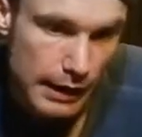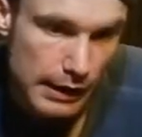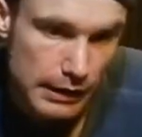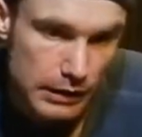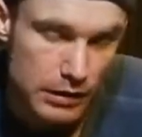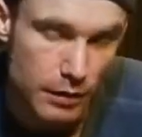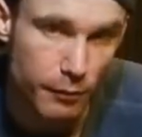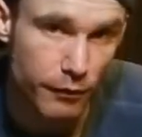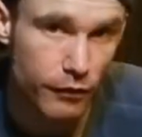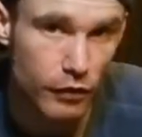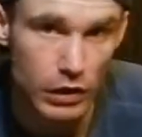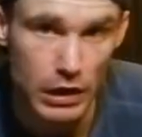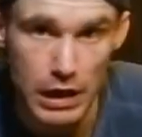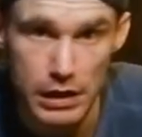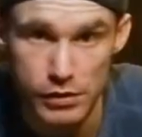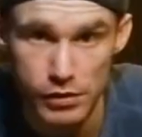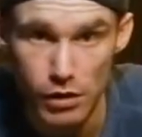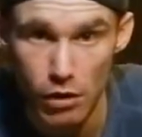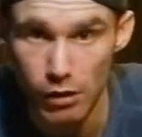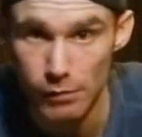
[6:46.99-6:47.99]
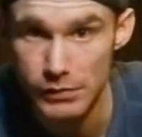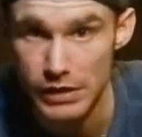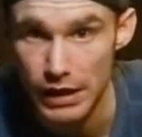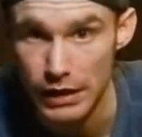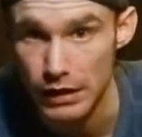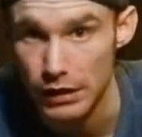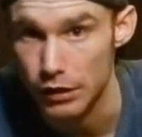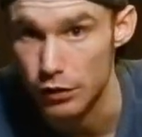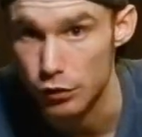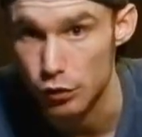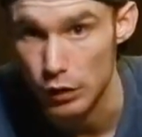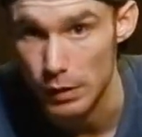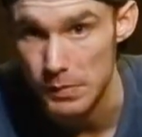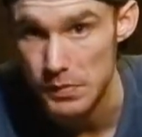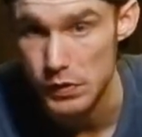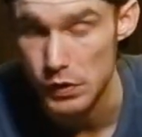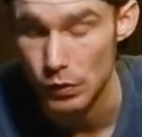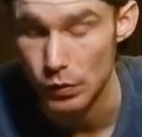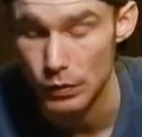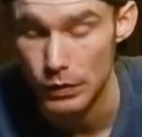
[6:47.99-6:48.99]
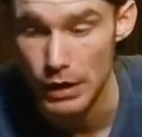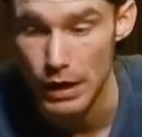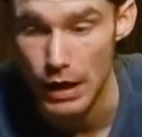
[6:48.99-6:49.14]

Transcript: some of you guys know I'm taking a trip soon,